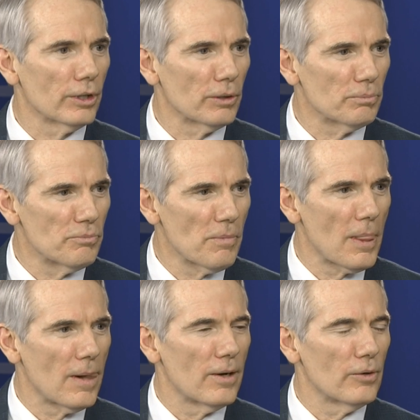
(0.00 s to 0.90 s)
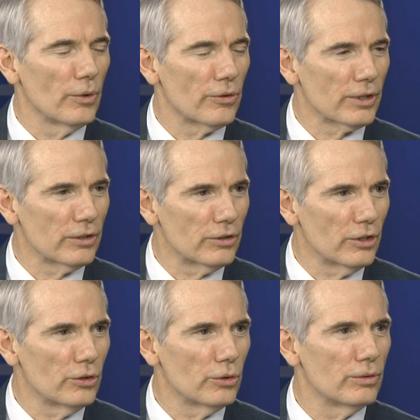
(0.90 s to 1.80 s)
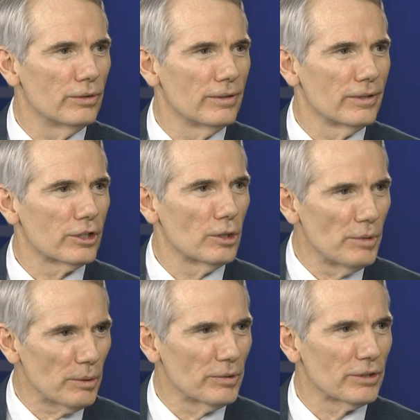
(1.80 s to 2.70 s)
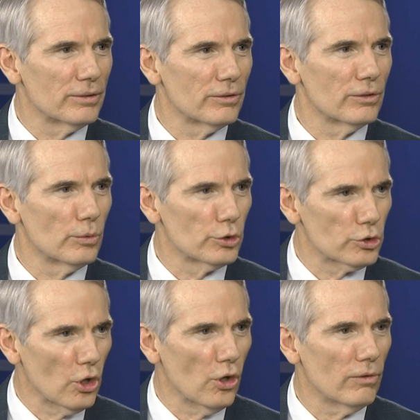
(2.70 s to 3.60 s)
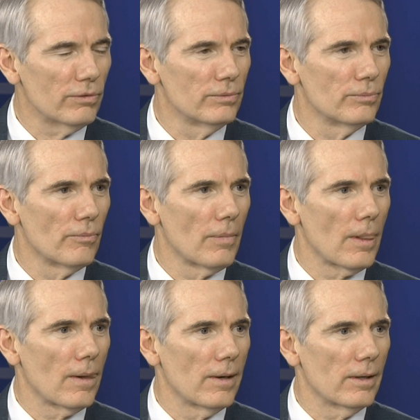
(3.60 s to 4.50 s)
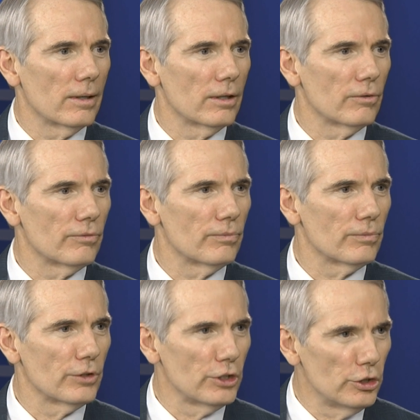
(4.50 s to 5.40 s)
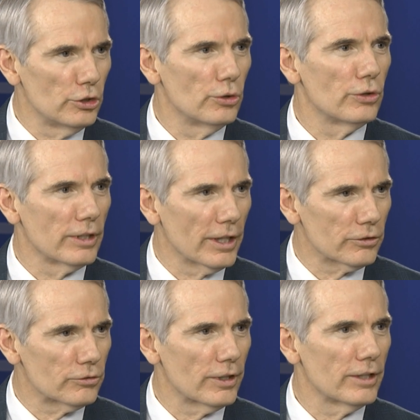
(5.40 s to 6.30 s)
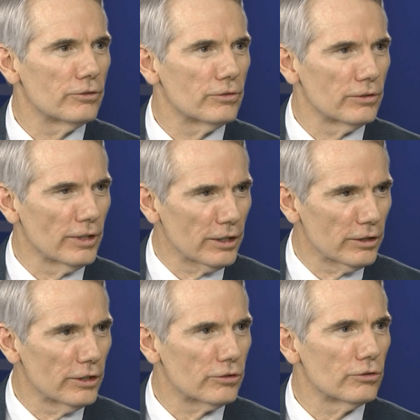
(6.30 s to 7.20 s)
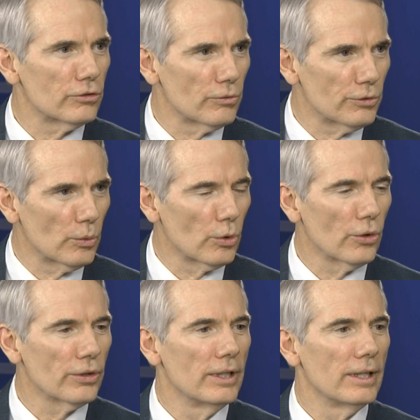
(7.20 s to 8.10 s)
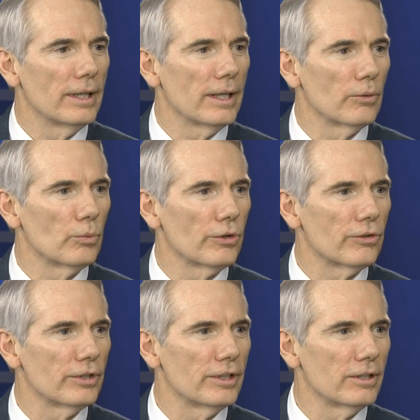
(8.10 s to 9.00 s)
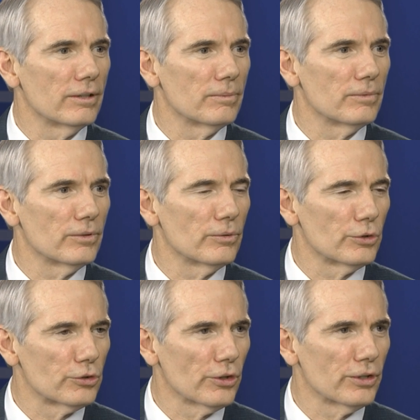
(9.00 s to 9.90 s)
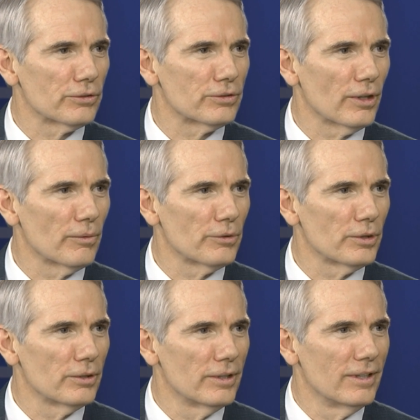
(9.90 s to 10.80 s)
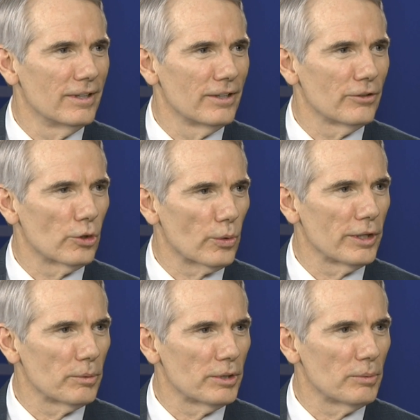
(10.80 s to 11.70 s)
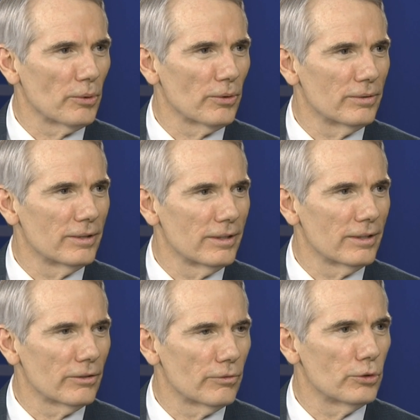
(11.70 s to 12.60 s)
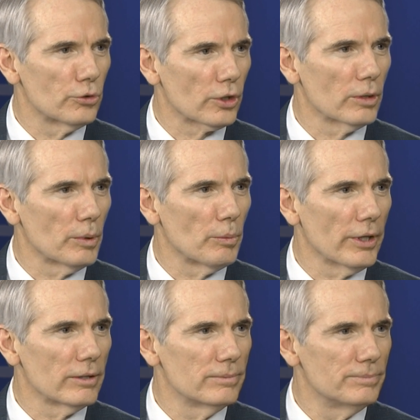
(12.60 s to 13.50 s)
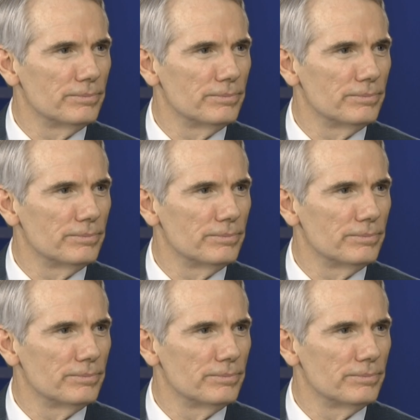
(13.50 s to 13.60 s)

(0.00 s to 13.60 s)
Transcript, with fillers: uh, with the continued commitment, the resolve of the EU, the United States, the United Nations, the free world, and with the resilience of the Ukrainian people, the future can be bright.